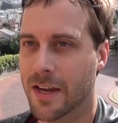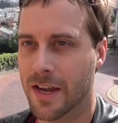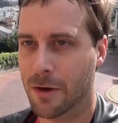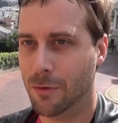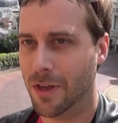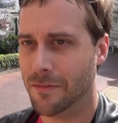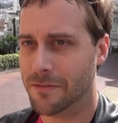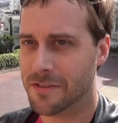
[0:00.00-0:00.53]
And I
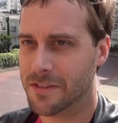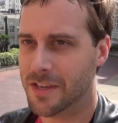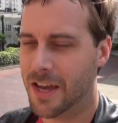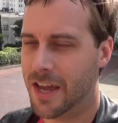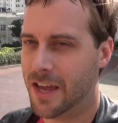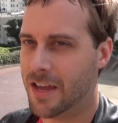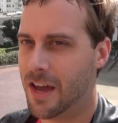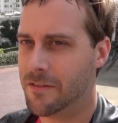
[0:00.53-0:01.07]
will have to
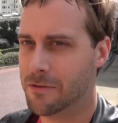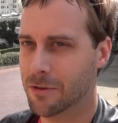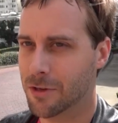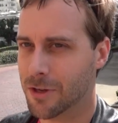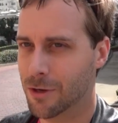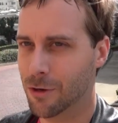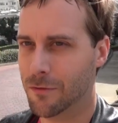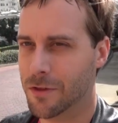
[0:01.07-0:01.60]
say, after
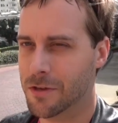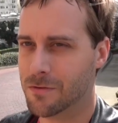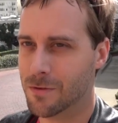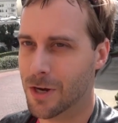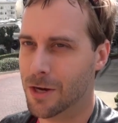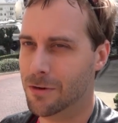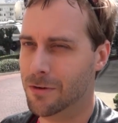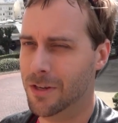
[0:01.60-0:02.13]
looking over this
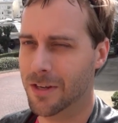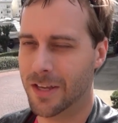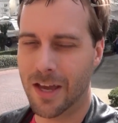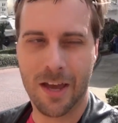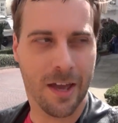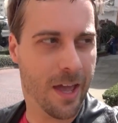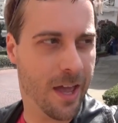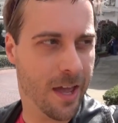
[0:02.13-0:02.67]
road,
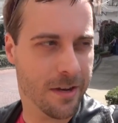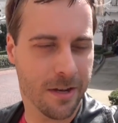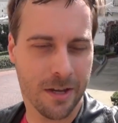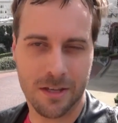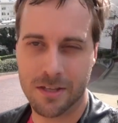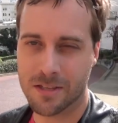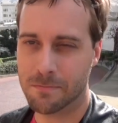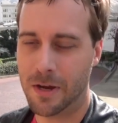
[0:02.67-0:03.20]
and
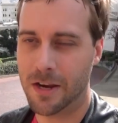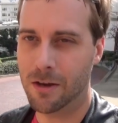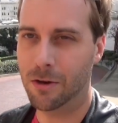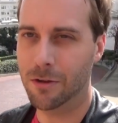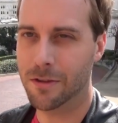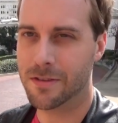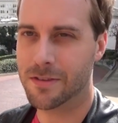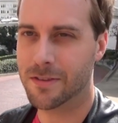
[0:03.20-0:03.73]
uh, despite
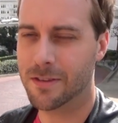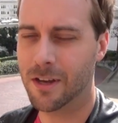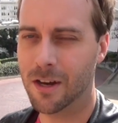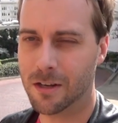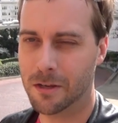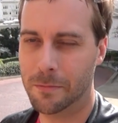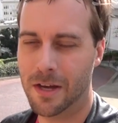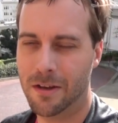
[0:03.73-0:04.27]
all this
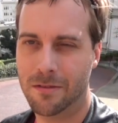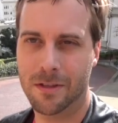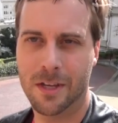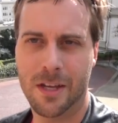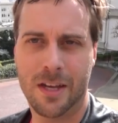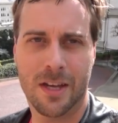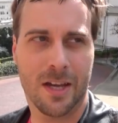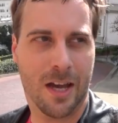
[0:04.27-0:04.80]
talk about
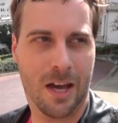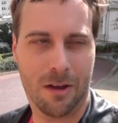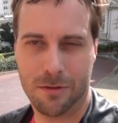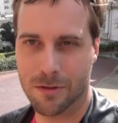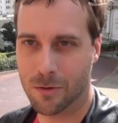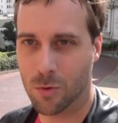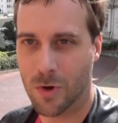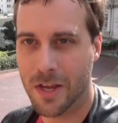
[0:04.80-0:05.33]

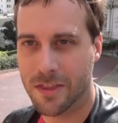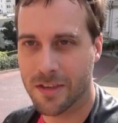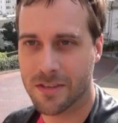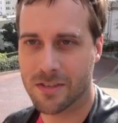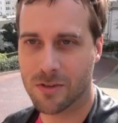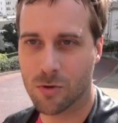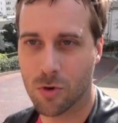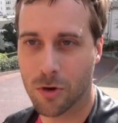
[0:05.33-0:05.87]
how great
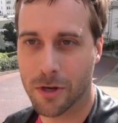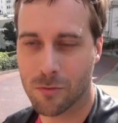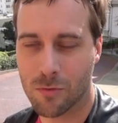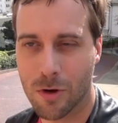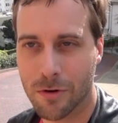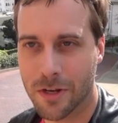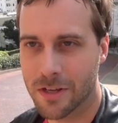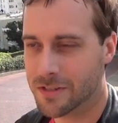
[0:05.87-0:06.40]
this crooked
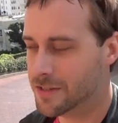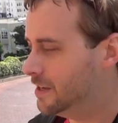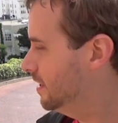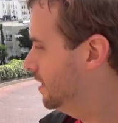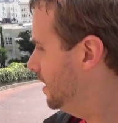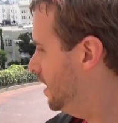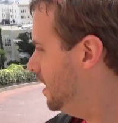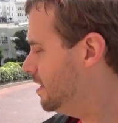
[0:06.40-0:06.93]
road is,
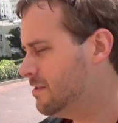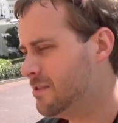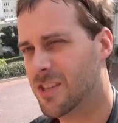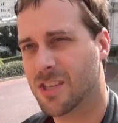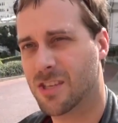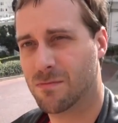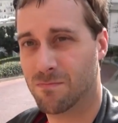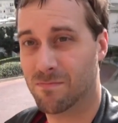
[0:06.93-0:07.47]

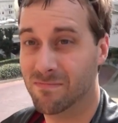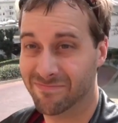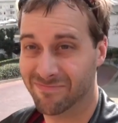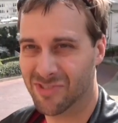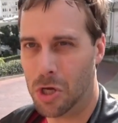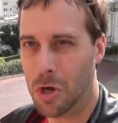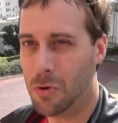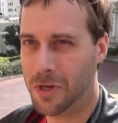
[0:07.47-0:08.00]
it's
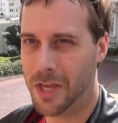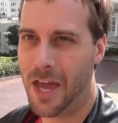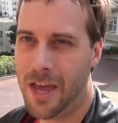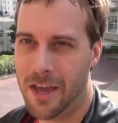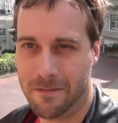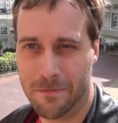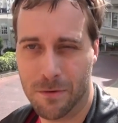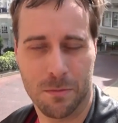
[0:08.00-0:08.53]

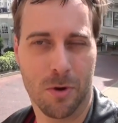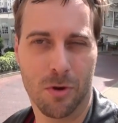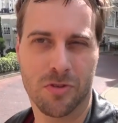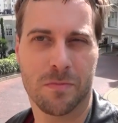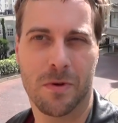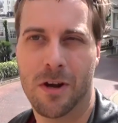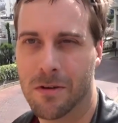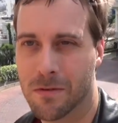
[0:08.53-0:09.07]
okay for the
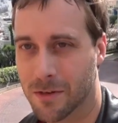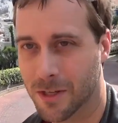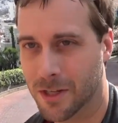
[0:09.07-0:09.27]
most part.